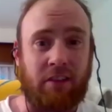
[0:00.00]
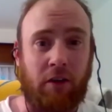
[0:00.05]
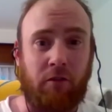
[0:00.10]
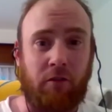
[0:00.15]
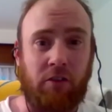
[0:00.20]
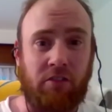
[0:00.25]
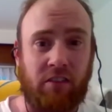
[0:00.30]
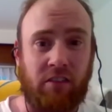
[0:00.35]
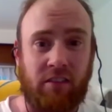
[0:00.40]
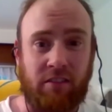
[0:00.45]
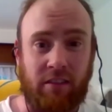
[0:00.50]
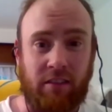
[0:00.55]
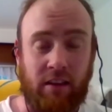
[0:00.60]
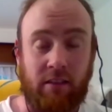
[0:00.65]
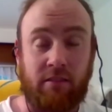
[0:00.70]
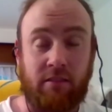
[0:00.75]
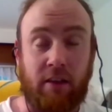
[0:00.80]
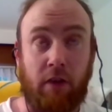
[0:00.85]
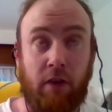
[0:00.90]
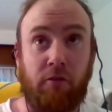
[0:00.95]
selfish, isn't it,
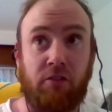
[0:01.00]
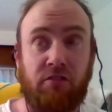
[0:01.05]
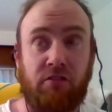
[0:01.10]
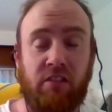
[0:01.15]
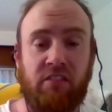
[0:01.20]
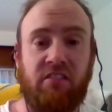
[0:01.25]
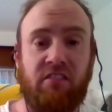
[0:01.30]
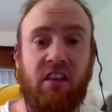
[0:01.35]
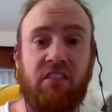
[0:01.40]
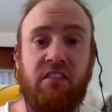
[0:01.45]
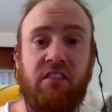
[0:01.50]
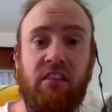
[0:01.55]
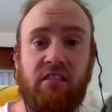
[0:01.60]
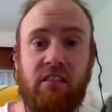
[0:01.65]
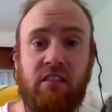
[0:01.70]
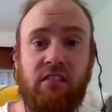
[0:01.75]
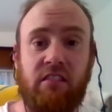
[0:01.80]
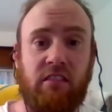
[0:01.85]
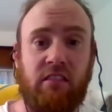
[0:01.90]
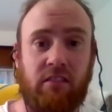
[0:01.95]
selfishness doesn't
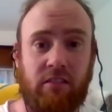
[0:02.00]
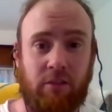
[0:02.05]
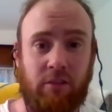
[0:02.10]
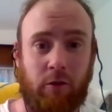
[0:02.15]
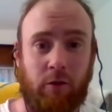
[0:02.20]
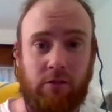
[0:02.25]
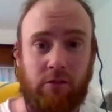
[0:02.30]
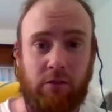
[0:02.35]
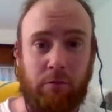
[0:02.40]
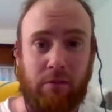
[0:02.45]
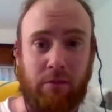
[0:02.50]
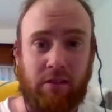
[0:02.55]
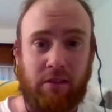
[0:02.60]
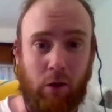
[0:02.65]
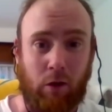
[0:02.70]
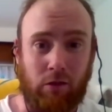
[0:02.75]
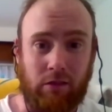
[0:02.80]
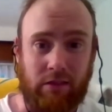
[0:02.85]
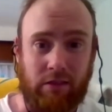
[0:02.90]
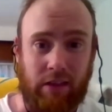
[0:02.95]
exist in Stoicism as a
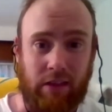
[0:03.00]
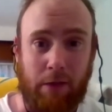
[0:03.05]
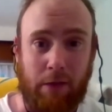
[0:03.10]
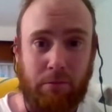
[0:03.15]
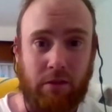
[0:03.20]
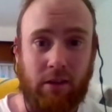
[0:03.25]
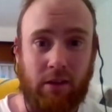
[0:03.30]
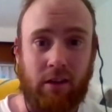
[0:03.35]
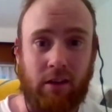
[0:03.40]
concept.